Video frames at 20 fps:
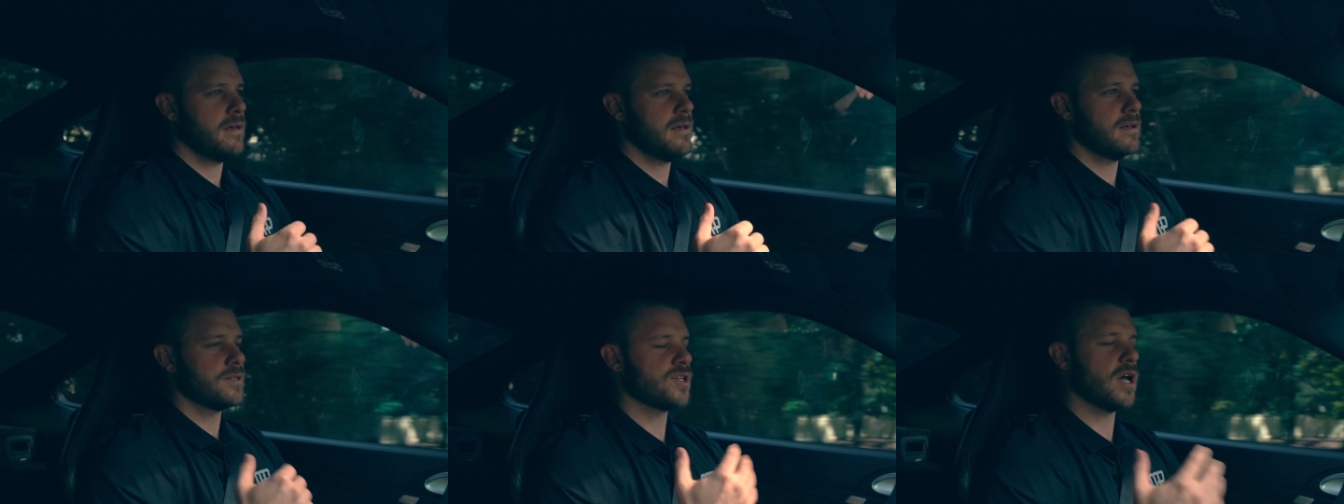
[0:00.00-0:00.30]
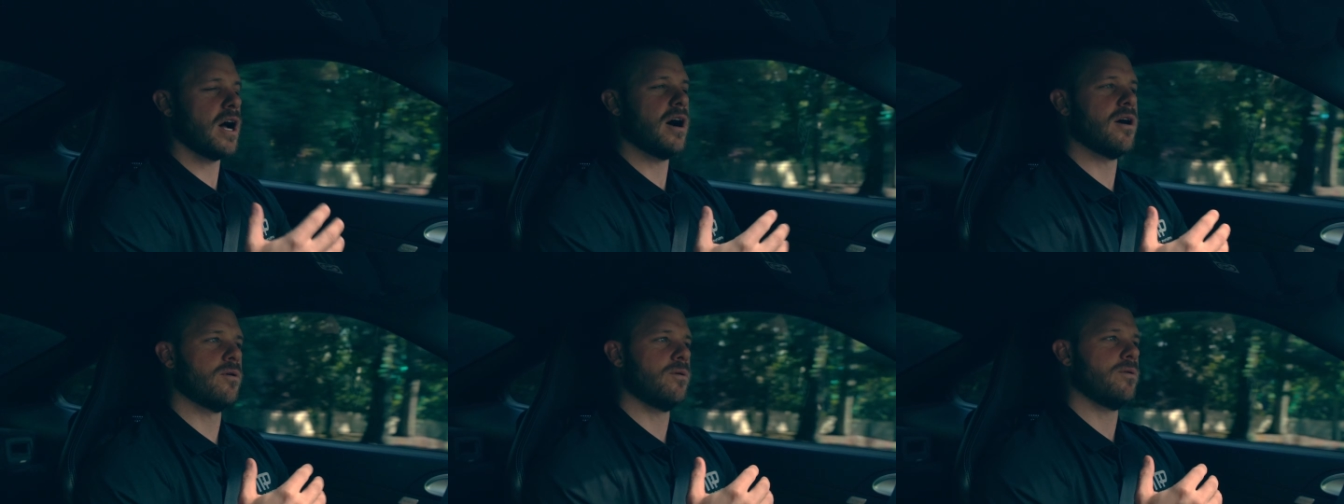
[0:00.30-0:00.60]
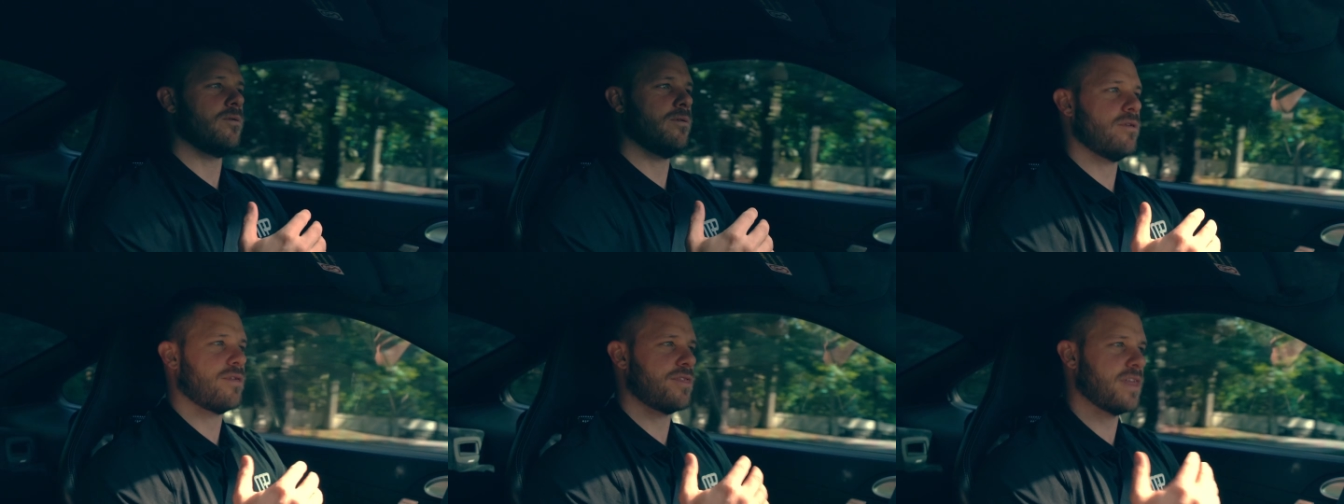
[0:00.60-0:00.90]
So
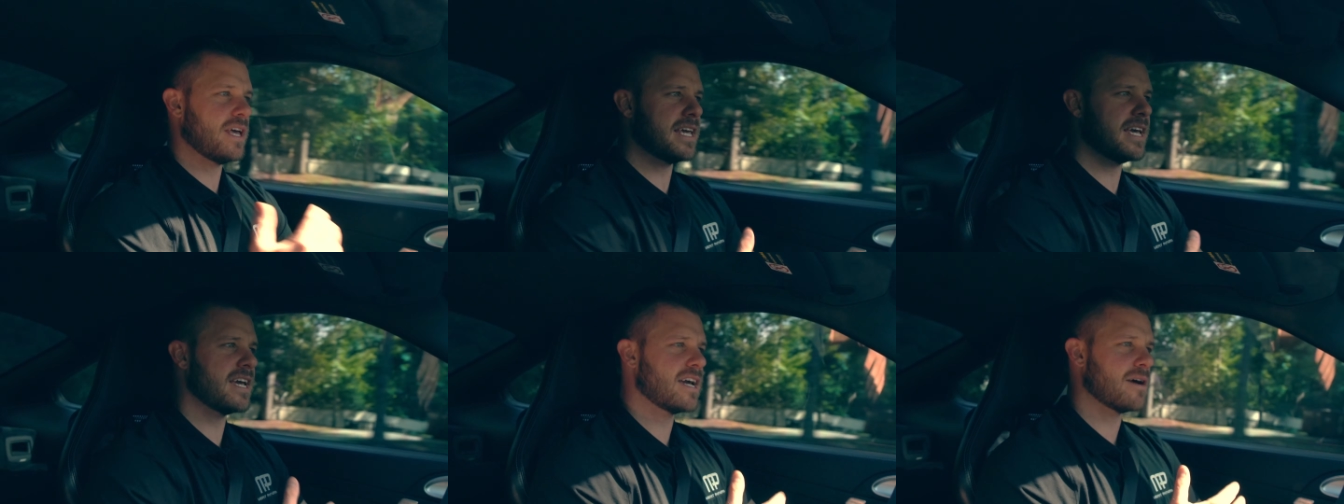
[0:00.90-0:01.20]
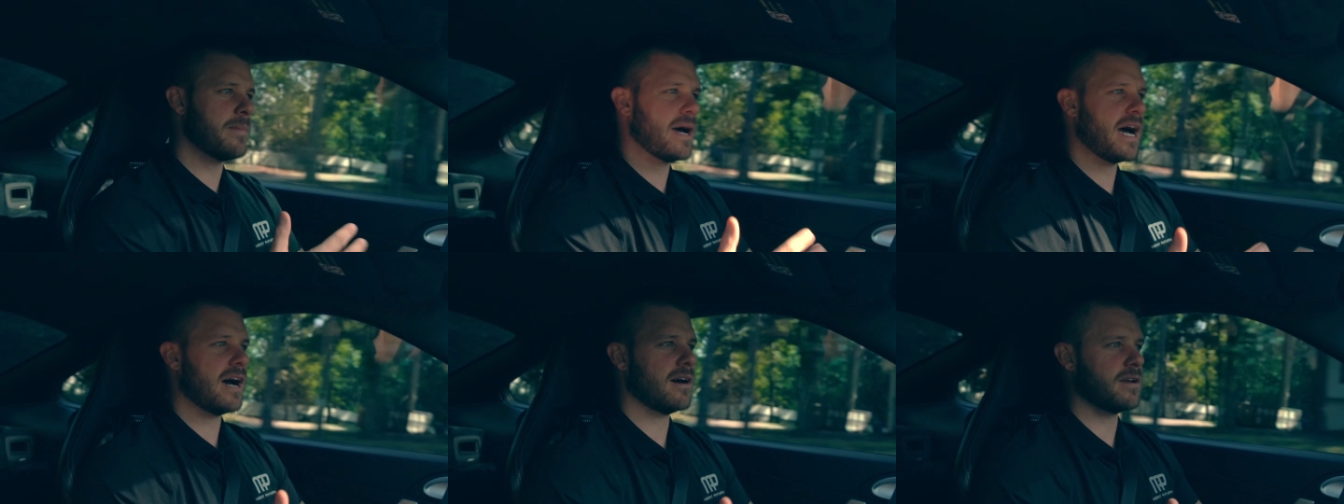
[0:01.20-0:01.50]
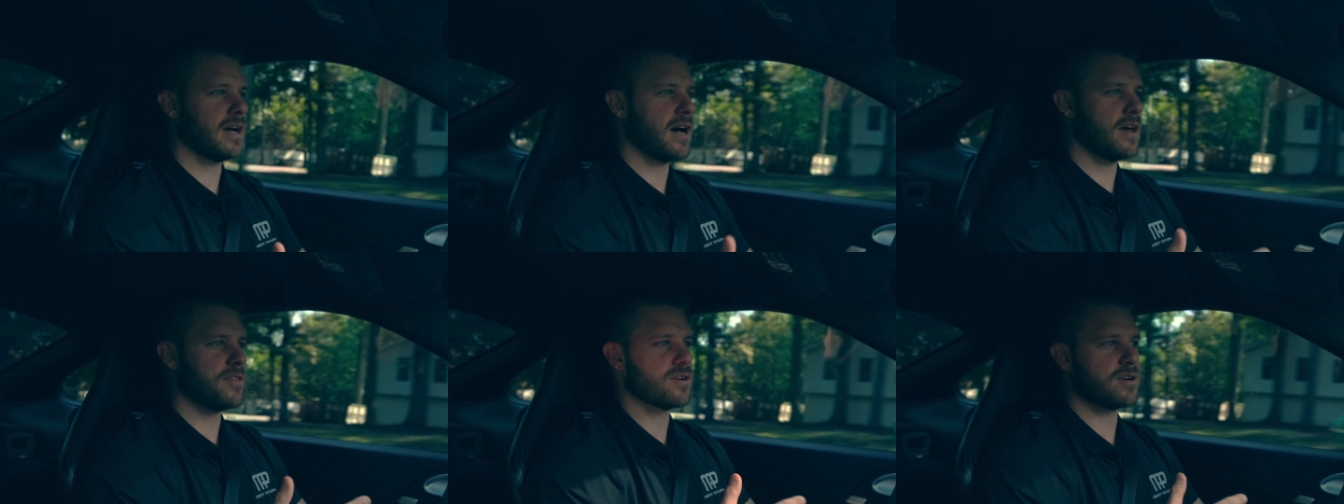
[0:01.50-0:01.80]
thinking
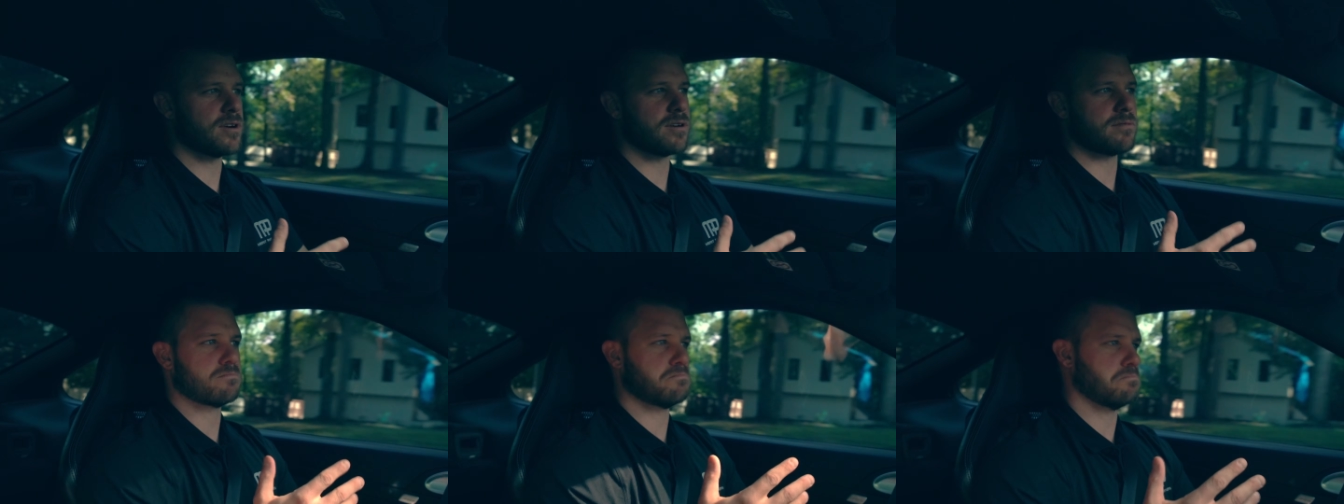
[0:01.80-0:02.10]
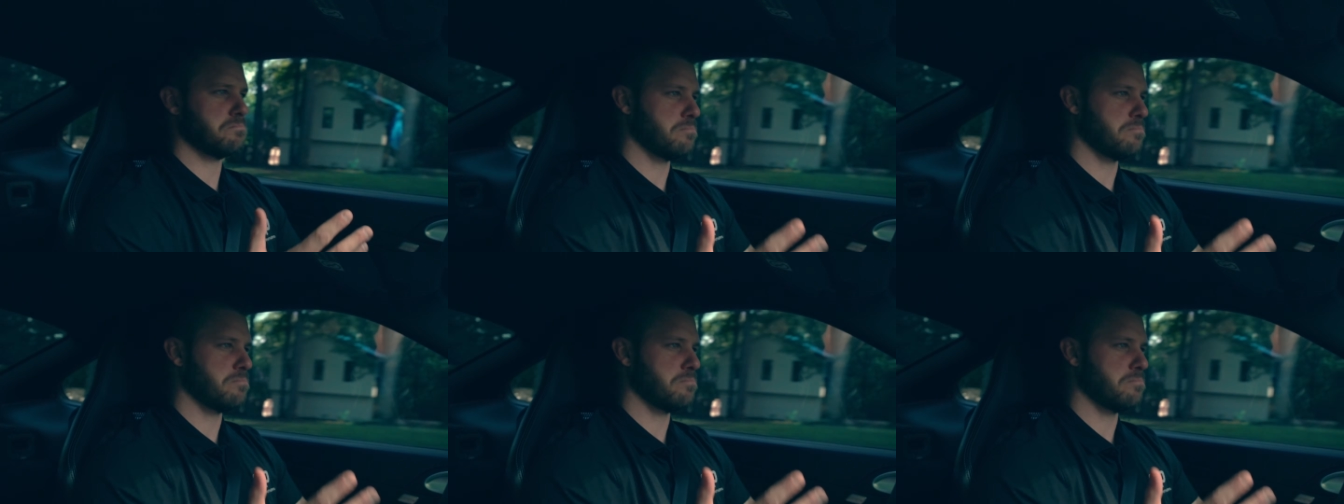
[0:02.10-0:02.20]
about other